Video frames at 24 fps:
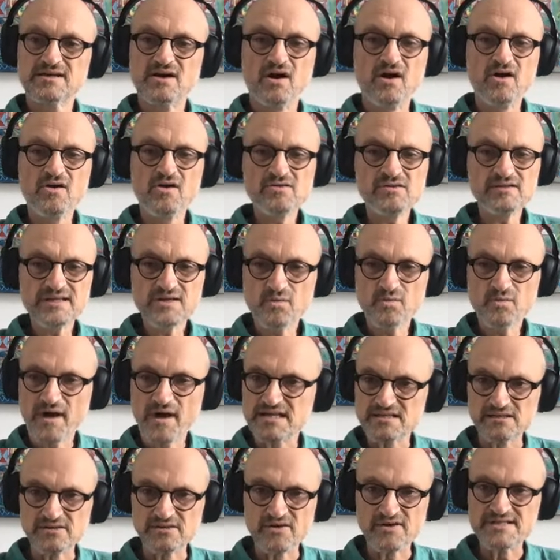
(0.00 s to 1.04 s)
The only
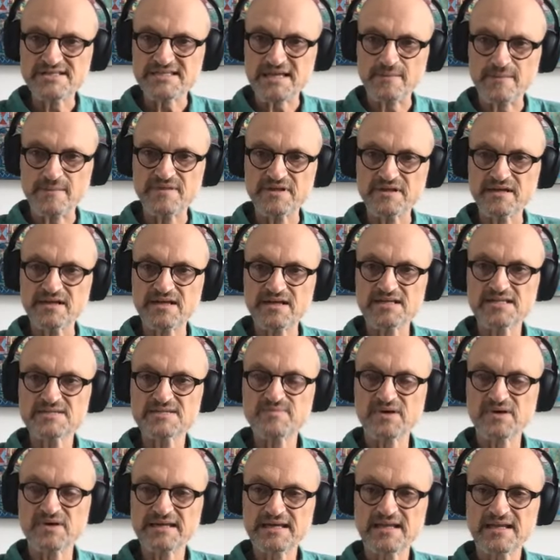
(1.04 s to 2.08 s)
way to learn something
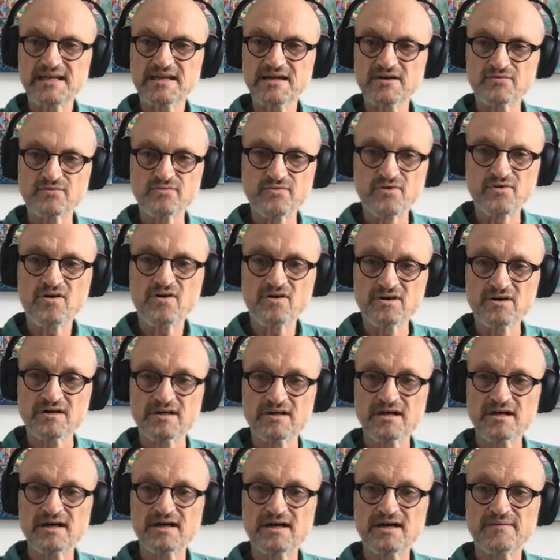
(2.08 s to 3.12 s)
is by getting it
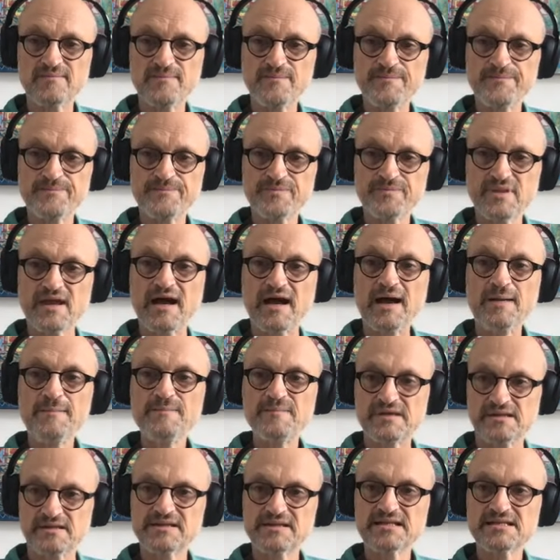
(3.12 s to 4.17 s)
wrong
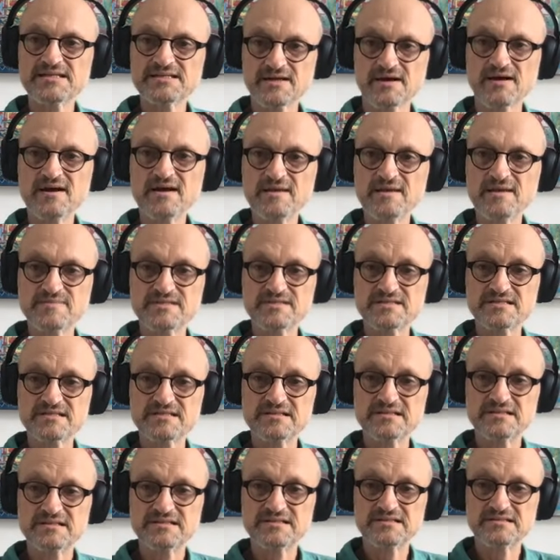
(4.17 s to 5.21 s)
a million
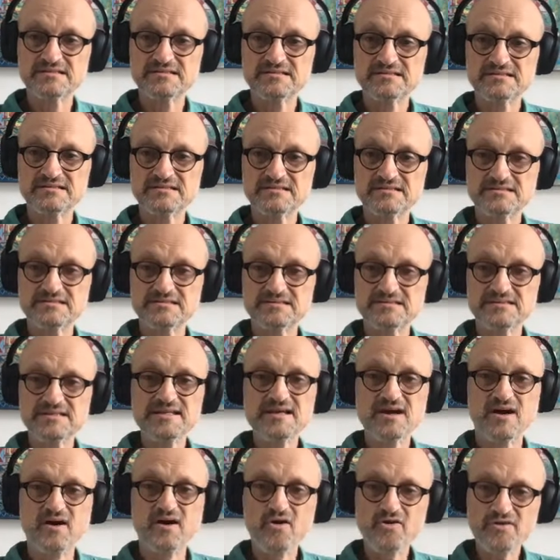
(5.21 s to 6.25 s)
times.
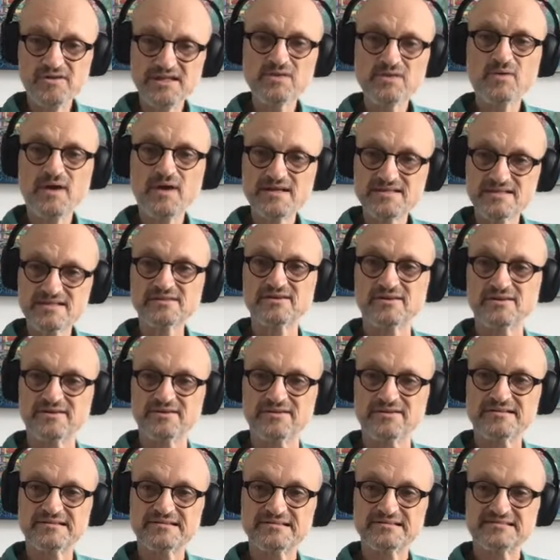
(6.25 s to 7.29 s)
The only way to
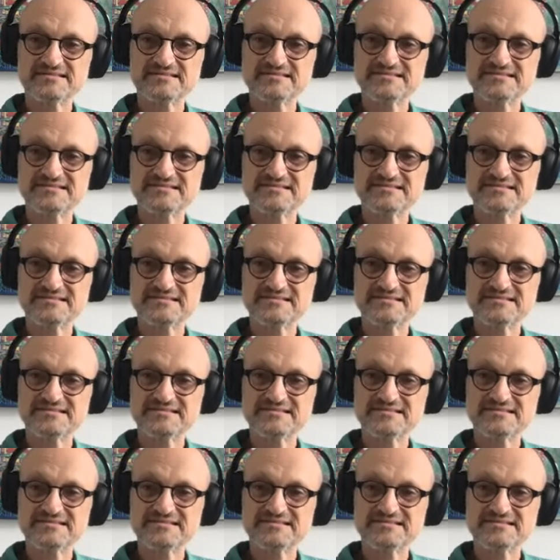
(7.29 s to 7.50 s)
learn.